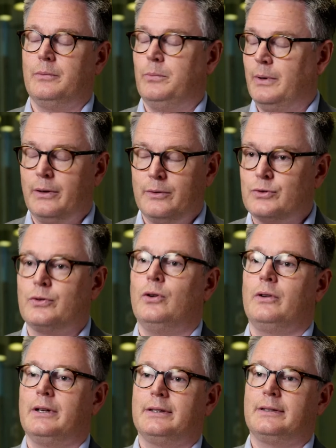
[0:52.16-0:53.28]
one of the
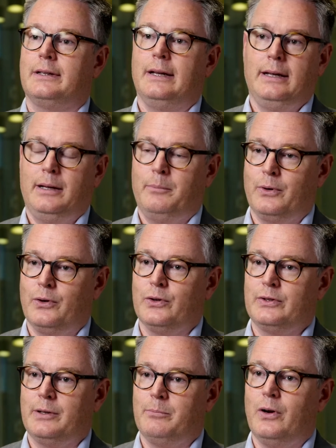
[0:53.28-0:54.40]
strongest
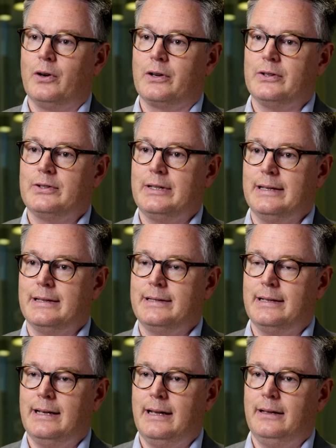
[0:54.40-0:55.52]
prognostic markers in
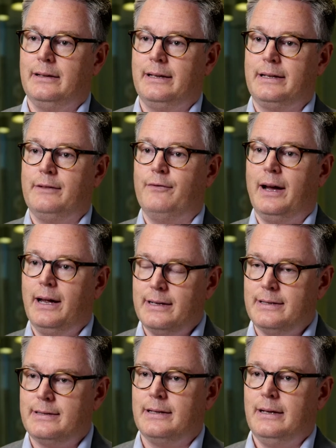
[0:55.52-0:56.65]
CLL that
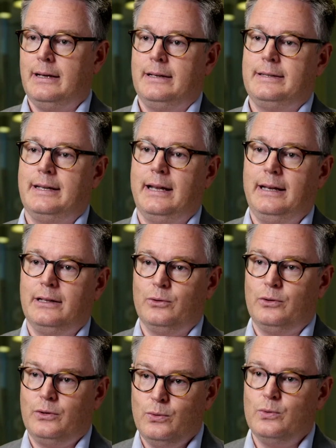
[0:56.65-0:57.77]
divides CLL into
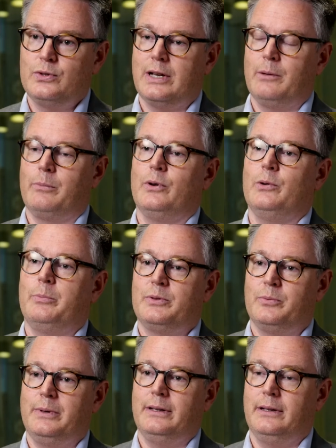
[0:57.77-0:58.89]
two
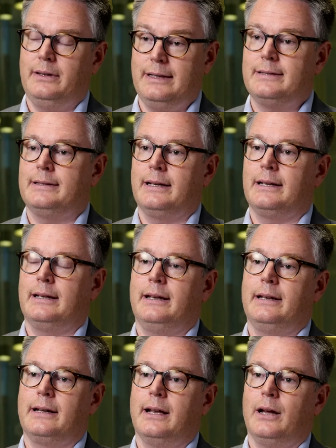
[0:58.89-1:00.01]
subgroups with distinct
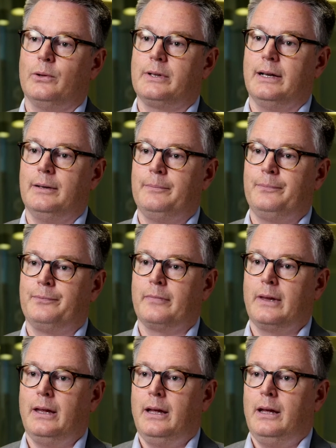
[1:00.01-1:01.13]
clinical outcome.
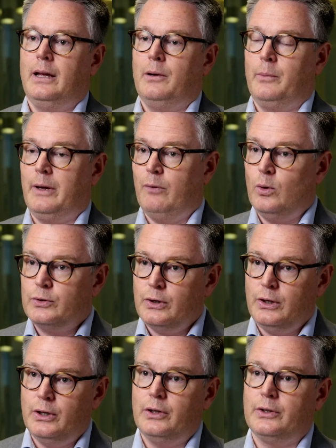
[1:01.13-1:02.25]
We have also
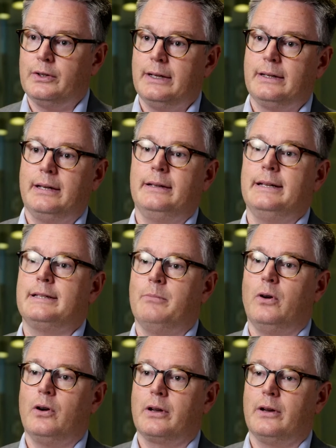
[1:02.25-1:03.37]
learned that this
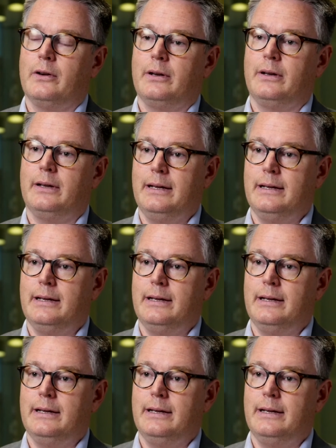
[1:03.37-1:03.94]
marker